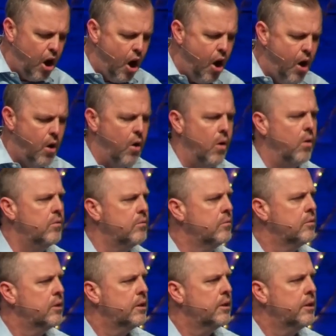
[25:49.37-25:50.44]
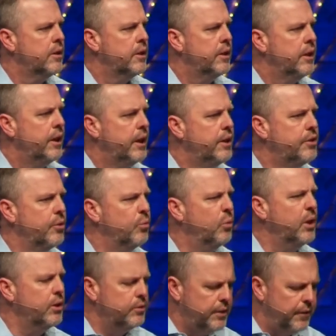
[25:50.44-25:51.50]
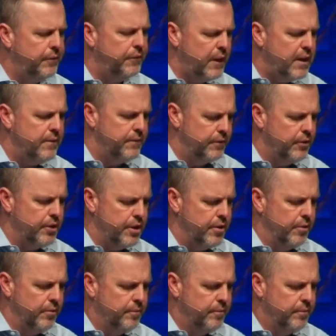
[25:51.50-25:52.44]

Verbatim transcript: all is a real defeat for you.